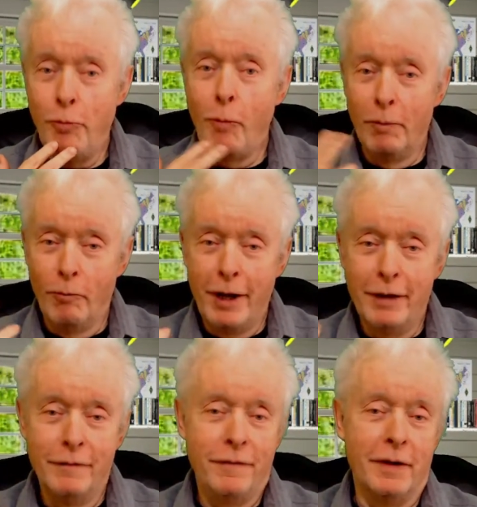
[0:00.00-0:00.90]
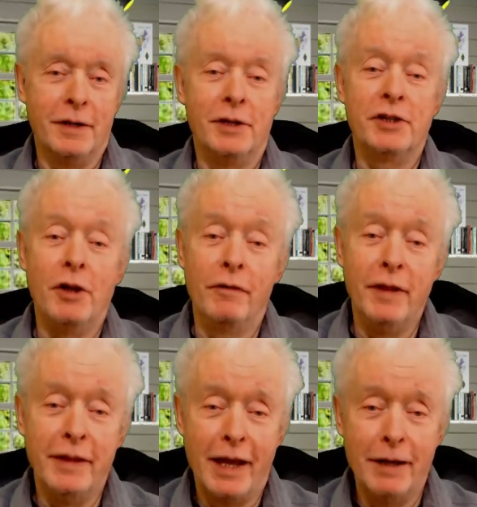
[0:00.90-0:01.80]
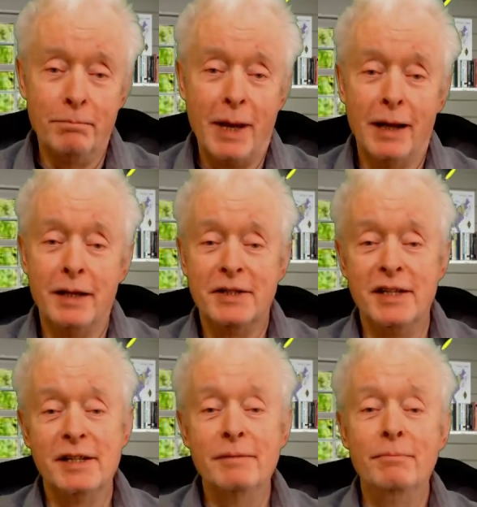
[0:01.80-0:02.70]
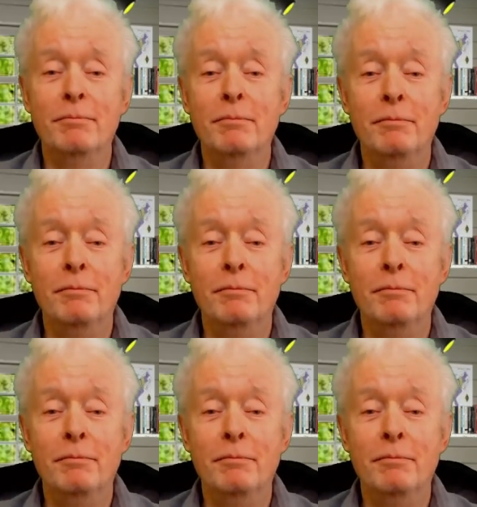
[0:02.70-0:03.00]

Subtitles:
one way of solving that imbalance is,